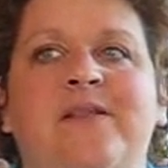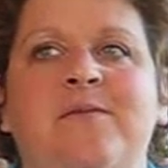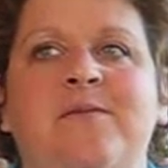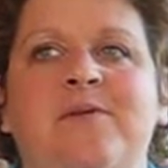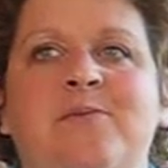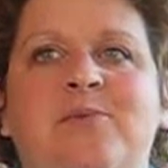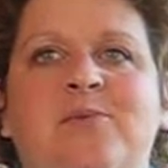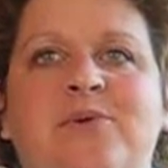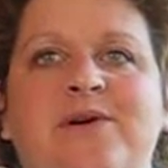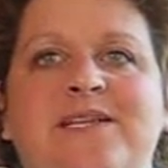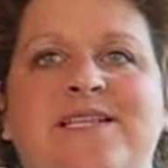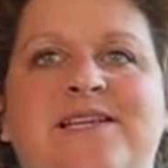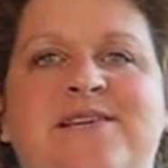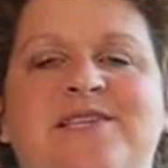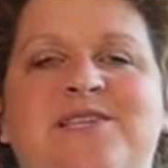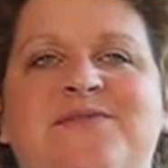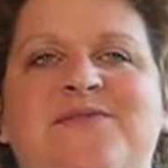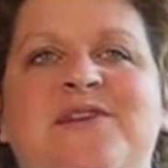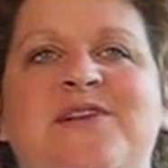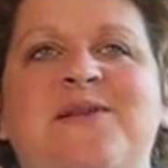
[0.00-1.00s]
the boys,
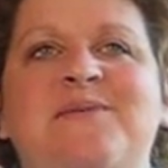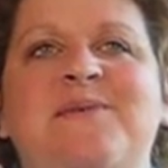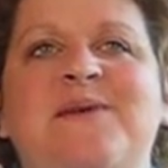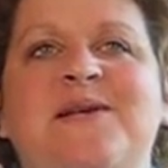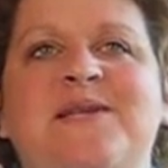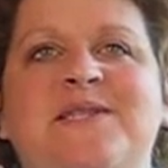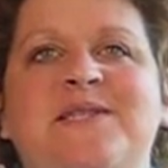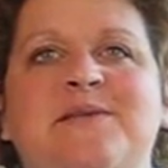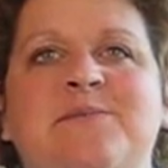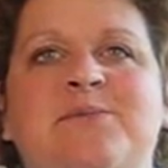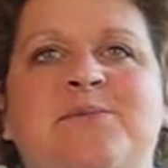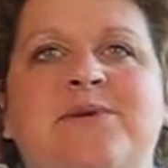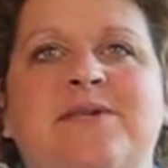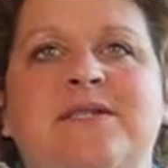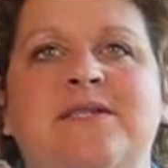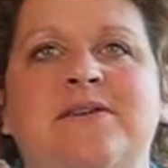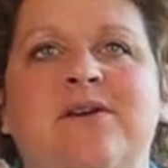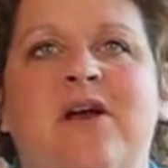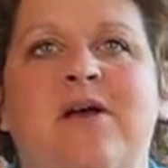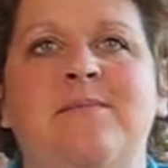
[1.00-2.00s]
it's funny because the
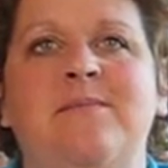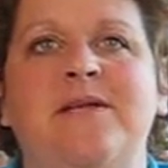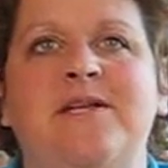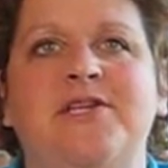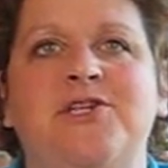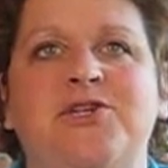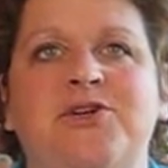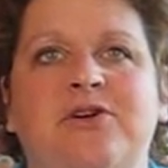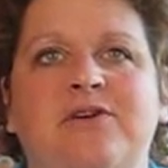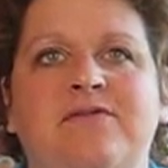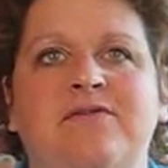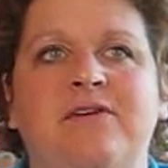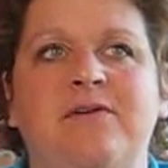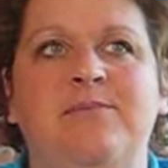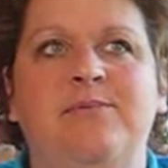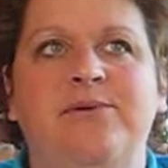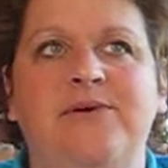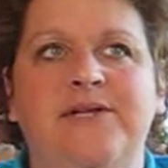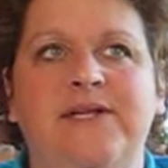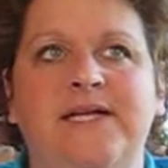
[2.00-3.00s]
boys got me sugar-free
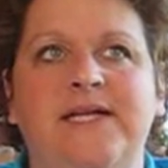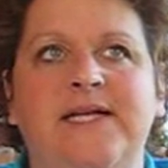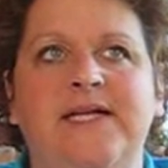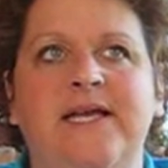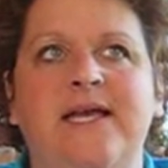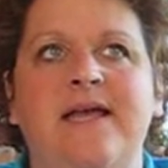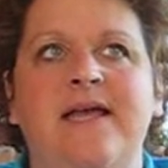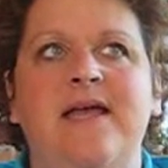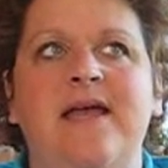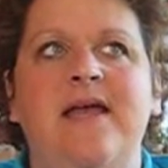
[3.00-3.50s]
pudding,